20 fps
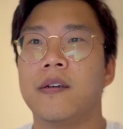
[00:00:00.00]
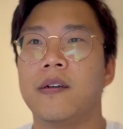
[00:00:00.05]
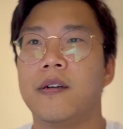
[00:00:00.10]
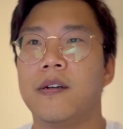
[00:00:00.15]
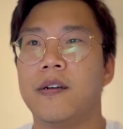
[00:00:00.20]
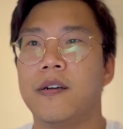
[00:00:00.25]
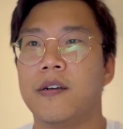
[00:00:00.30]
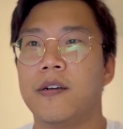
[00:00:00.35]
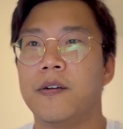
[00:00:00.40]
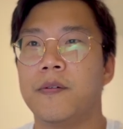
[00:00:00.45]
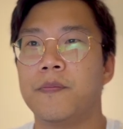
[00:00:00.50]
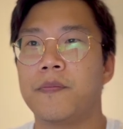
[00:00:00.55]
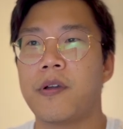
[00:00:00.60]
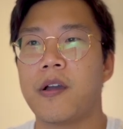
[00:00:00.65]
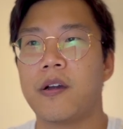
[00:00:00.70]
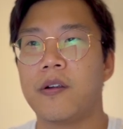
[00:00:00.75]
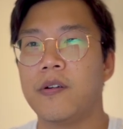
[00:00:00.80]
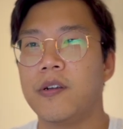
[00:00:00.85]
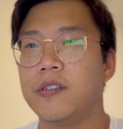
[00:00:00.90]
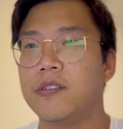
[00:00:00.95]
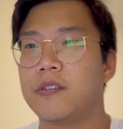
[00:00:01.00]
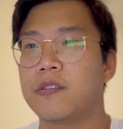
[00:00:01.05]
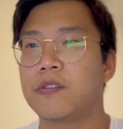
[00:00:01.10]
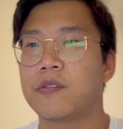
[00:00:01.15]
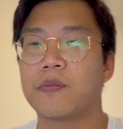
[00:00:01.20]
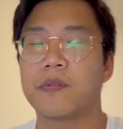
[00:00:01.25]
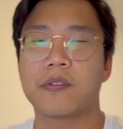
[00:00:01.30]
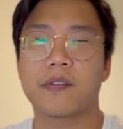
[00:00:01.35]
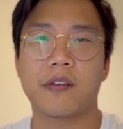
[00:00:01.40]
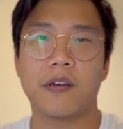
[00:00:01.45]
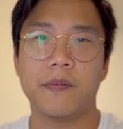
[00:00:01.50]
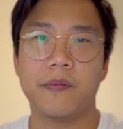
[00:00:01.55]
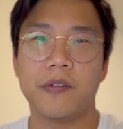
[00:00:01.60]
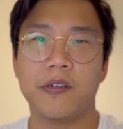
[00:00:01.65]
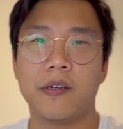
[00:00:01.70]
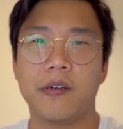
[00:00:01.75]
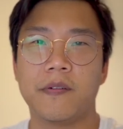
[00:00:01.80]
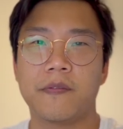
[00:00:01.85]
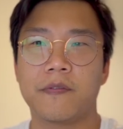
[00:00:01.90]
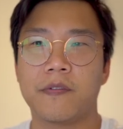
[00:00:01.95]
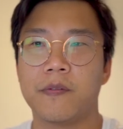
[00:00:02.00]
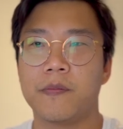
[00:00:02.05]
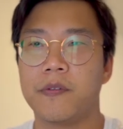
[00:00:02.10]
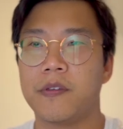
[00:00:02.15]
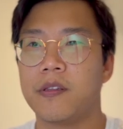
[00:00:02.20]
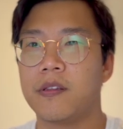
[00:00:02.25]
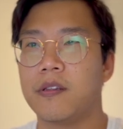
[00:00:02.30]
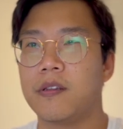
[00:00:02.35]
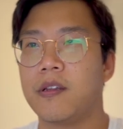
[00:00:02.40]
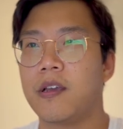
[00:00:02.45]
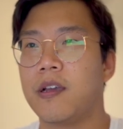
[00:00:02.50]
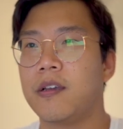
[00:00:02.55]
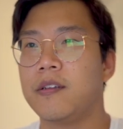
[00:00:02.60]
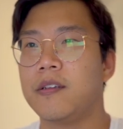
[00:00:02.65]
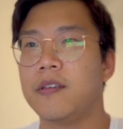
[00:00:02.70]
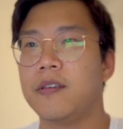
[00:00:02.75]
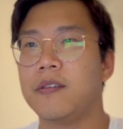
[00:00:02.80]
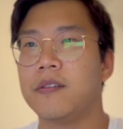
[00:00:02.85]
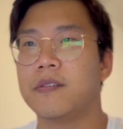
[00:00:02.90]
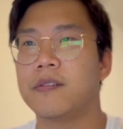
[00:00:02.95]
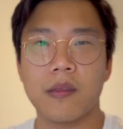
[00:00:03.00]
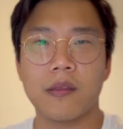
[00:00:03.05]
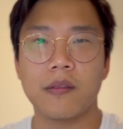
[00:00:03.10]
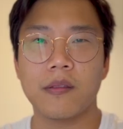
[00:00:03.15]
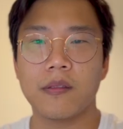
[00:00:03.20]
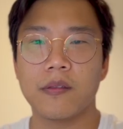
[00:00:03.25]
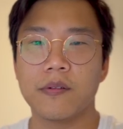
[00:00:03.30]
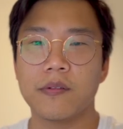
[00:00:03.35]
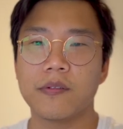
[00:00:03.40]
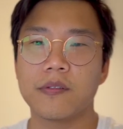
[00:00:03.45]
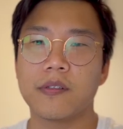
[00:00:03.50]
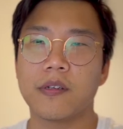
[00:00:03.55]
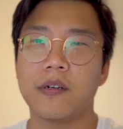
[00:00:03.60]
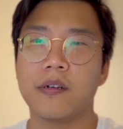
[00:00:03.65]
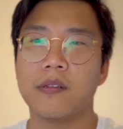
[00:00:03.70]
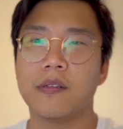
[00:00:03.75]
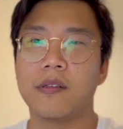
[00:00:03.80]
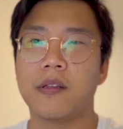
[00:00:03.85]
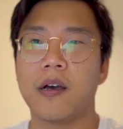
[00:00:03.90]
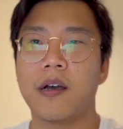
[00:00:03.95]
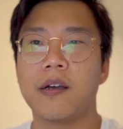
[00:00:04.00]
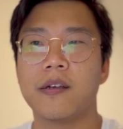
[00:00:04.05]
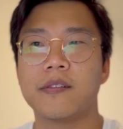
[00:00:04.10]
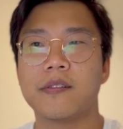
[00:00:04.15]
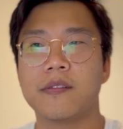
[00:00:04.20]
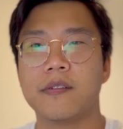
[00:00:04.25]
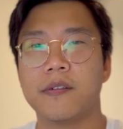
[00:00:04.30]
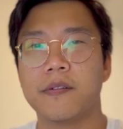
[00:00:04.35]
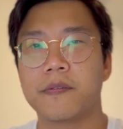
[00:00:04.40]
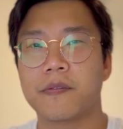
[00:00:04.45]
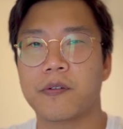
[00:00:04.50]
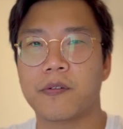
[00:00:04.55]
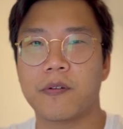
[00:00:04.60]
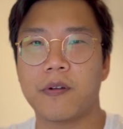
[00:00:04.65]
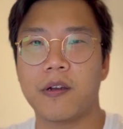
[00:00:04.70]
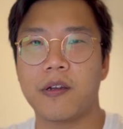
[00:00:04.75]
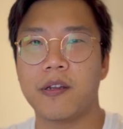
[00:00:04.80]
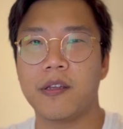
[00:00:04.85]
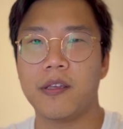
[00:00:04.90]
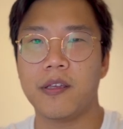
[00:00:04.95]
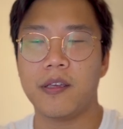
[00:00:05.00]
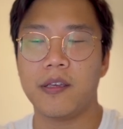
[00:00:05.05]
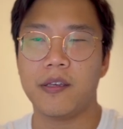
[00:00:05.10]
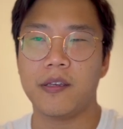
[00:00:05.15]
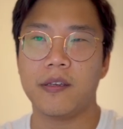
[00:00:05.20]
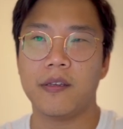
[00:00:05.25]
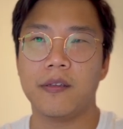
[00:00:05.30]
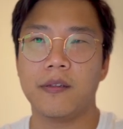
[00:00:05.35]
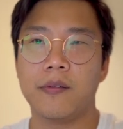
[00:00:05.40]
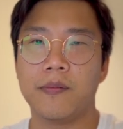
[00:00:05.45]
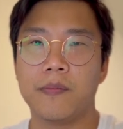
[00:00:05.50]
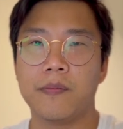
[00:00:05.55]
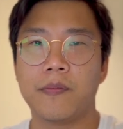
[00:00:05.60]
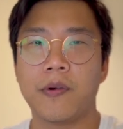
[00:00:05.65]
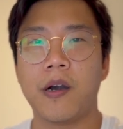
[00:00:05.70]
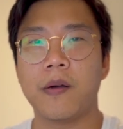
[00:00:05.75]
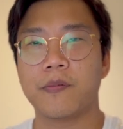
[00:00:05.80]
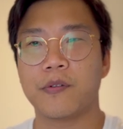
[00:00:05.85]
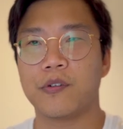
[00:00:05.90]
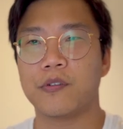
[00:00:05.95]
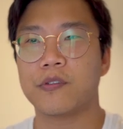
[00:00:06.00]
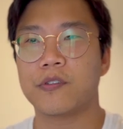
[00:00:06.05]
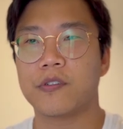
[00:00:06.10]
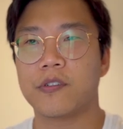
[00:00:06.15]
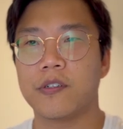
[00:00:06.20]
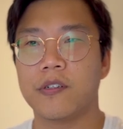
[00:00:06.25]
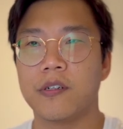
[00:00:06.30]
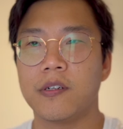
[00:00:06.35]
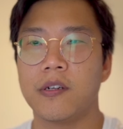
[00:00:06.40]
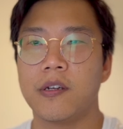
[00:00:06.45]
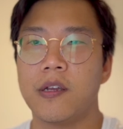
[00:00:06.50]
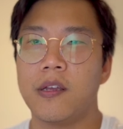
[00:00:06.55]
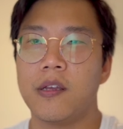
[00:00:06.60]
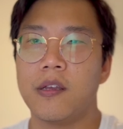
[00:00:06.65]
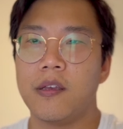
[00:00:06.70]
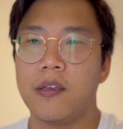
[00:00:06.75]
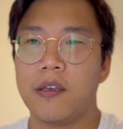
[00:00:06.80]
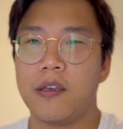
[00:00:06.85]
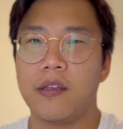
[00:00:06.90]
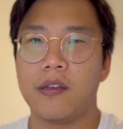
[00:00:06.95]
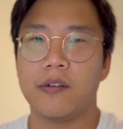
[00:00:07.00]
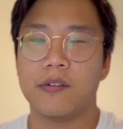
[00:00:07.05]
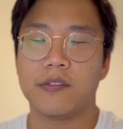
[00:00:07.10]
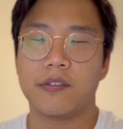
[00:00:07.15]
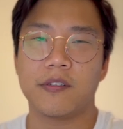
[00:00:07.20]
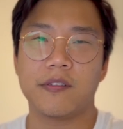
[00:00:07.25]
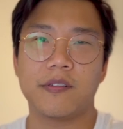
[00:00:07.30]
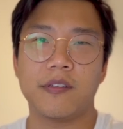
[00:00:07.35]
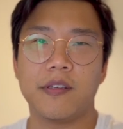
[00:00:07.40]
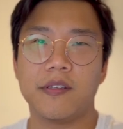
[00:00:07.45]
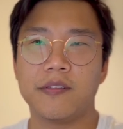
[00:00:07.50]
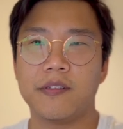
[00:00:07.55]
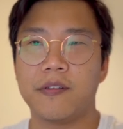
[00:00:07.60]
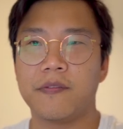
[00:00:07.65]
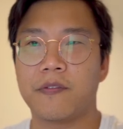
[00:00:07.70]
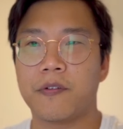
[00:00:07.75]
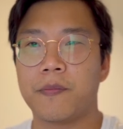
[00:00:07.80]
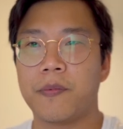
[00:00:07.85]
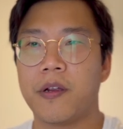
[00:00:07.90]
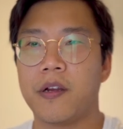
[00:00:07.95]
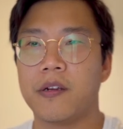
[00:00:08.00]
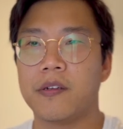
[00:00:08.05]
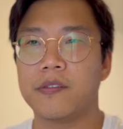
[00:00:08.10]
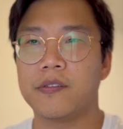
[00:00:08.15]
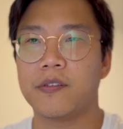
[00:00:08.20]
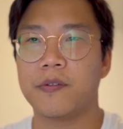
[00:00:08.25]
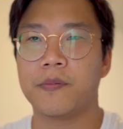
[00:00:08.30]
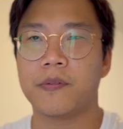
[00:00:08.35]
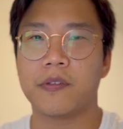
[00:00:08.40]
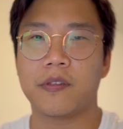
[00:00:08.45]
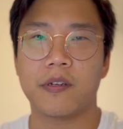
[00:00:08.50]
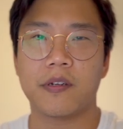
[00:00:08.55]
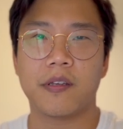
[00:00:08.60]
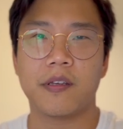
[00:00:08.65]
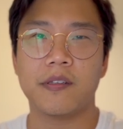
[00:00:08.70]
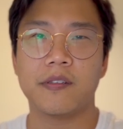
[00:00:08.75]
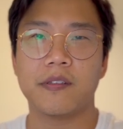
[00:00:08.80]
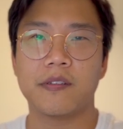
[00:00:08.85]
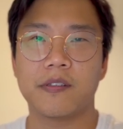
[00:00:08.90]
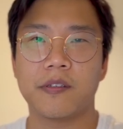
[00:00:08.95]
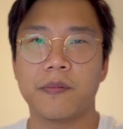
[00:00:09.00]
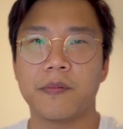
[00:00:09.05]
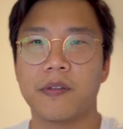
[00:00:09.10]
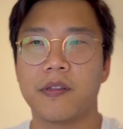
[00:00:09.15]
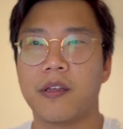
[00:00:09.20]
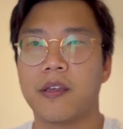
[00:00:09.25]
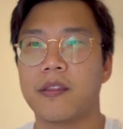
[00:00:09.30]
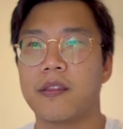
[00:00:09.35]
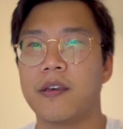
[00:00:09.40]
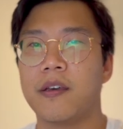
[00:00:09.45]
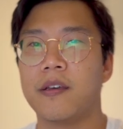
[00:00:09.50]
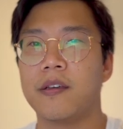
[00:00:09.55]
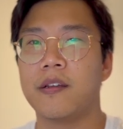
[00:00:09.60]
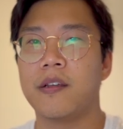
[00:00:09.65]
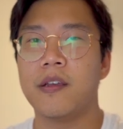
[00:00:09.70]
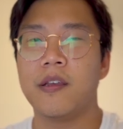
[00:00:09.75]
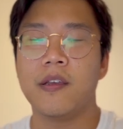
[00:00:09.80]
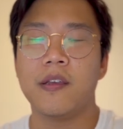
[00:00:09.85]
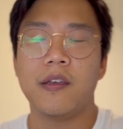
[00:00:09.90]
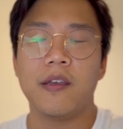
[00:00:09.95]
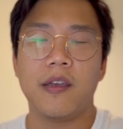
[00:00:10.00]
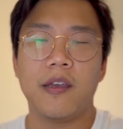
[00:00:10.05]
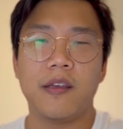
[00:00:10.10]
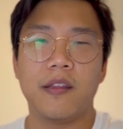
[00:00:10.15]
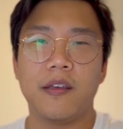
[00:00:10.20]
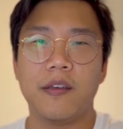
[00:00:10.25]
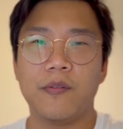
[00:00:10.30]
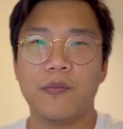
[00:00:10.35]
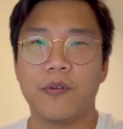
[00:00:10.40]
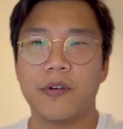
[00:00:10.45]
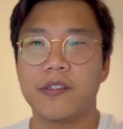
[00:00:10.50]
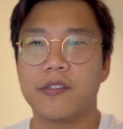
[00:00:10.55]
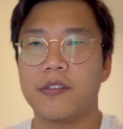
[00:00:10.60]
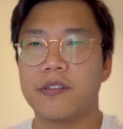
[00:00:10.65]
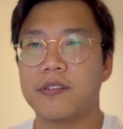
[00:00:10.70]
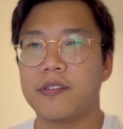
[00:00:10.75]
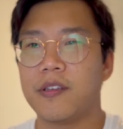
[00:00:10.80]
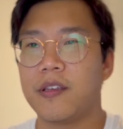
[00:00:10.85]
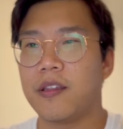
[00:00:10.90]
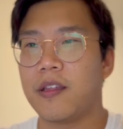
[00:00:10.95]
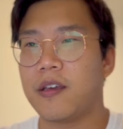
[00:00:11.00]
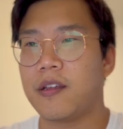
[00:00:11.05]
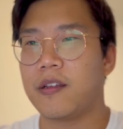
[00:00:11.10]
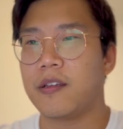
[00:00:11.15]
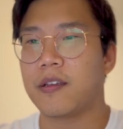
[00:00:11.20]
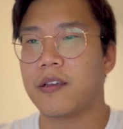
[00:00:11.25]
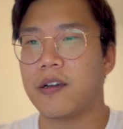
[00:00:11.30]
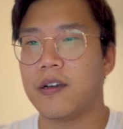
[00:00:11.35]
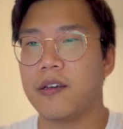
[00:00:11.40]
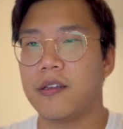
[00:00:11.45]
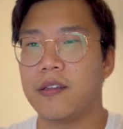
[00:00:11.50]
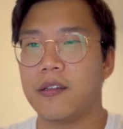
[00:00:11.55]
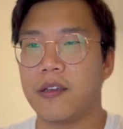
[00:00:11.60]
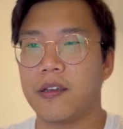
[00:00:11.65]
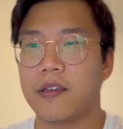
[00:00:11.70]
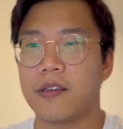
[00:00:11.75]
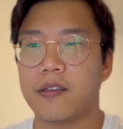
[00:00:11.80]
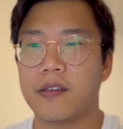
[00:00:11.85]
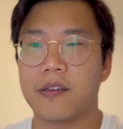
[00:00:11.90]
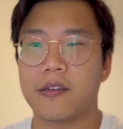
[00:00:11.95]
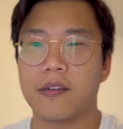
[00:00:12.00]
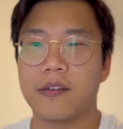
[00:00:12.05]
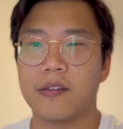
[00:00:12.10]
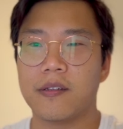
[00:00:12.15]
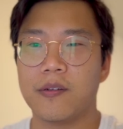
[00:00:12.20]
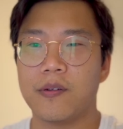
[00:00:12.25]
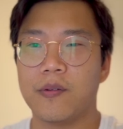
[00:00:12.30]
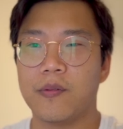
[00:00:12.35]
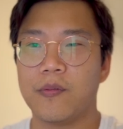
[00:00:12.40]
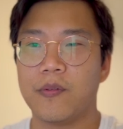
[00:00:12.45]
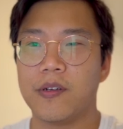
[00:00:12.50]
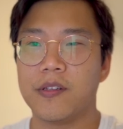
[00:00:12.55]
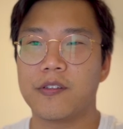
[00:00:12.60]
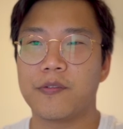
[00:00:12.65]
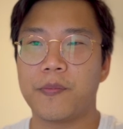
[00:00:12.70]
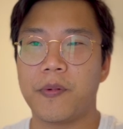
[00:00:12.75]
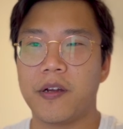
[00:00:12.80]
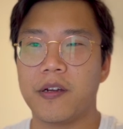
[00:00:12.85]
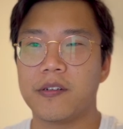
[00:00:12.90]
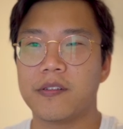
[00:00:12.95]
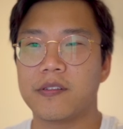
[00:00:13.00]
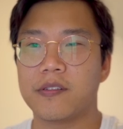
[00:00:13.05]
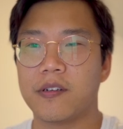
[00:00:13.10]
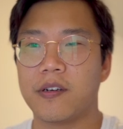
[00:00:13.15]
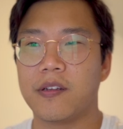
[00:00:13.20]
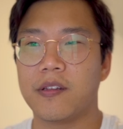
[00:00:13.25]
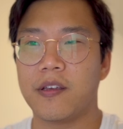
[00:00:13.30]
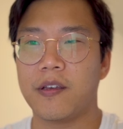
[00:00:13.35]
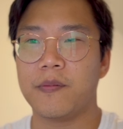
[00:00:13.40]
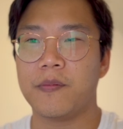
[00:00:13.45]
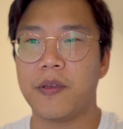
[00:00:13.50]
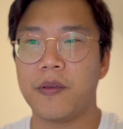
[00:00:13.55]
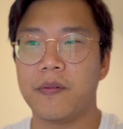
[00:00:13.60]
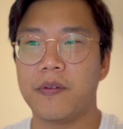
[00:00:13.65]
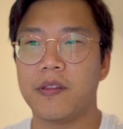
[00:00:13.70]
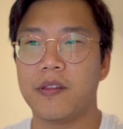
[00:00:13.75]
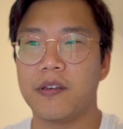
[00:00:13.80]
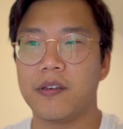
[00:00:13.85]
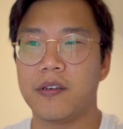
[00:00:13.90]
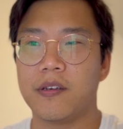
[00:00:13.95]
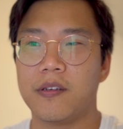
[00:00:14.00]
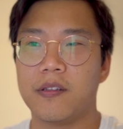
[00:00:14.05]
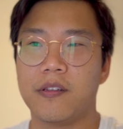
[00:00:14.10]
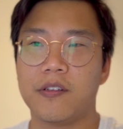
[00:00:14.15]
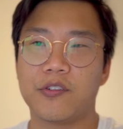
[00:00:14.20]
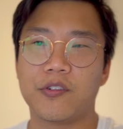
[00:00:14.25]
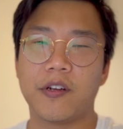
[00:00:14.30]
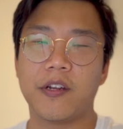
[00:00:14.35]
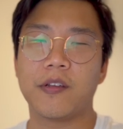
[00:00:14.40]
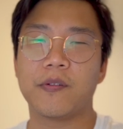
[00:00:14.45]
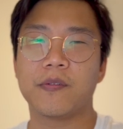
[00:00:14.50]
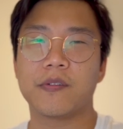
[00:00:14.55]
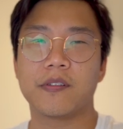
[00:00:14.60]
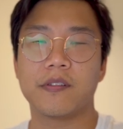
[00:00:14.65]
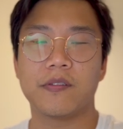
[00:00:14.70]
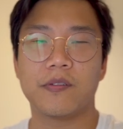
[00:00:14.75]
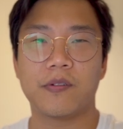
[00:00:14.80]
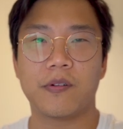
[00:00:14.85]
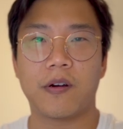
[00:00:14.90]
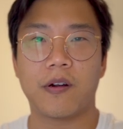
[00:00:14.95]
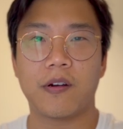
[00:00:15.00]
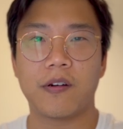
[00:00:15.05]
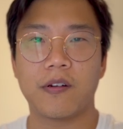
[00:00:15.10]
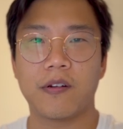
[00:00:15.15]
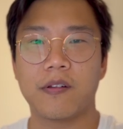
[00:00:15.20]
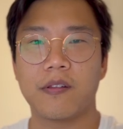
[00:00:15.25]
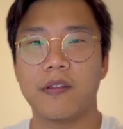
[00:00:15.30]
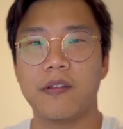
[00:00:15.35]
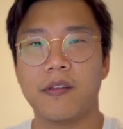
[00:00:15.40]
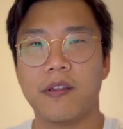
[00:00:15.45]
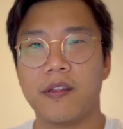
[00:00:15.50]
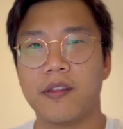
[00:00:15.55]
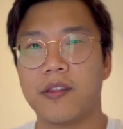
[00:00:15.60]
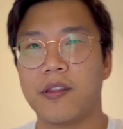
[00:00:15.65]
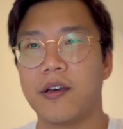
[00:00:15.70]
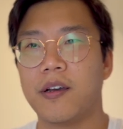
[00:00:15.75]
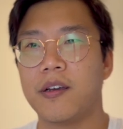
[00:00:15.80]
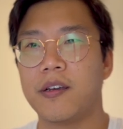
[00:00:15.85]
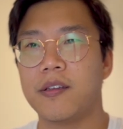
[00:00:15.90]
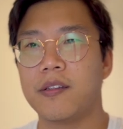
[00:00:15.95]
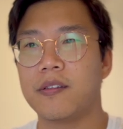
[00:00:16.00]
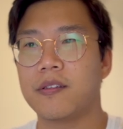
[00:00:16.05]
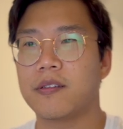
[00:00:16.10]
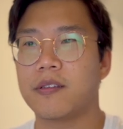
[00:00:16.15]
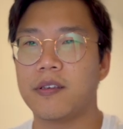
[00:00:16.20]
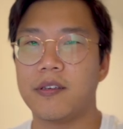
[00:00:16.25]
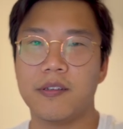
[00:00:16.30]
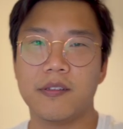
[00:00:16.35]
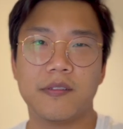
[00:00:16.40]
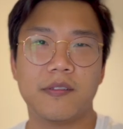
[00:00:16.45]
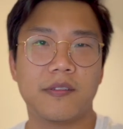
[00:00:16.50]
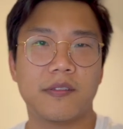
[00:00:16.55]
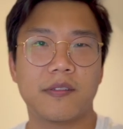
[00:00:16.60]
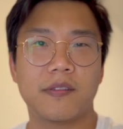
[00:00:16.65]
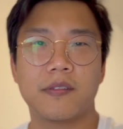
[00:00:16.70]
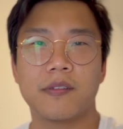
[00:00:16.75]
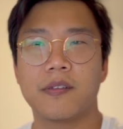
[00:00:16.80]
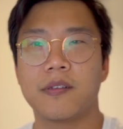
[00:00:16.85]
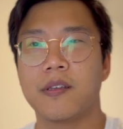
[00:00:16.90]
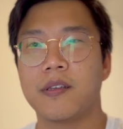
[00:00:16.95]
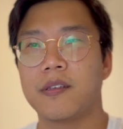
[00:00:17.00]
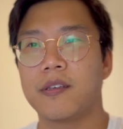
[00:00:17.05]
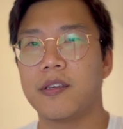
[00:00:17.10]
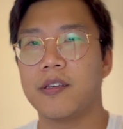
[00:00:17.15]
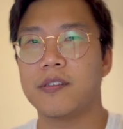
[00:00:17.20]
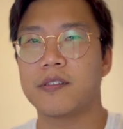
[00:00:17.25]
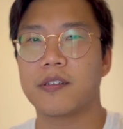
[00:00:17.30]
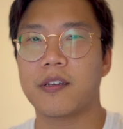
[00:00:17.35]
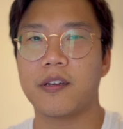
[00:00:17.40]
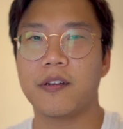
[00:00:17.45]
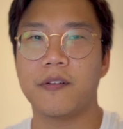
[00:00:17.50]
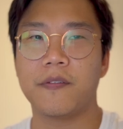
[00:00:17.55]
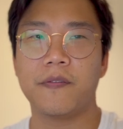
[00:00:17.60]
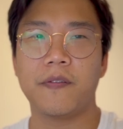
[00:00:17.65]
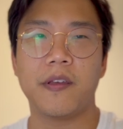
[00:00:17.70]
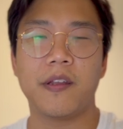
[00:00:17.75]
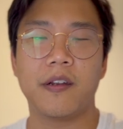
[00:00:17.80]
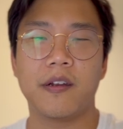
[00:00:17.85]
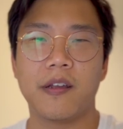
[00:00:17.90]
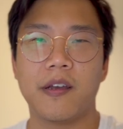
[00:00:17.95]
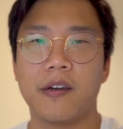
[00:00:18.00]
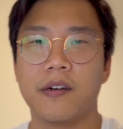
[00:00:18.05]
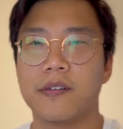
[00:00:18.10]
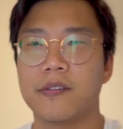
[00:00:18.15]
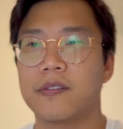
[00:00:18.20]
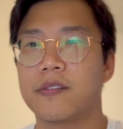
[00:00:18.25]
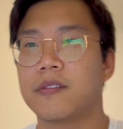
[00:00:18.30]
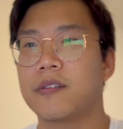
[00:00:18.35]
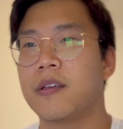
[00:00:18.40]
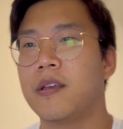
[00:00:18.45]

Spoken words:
Power Rangers was coming up for me in the 90s. There was a lot of karate in pop culture, and it was just easy for parents to put their kids in something like that. And then once you see that, it got like, once parents saw that maybe the training was a little harder than they thought, kids kind of faded out.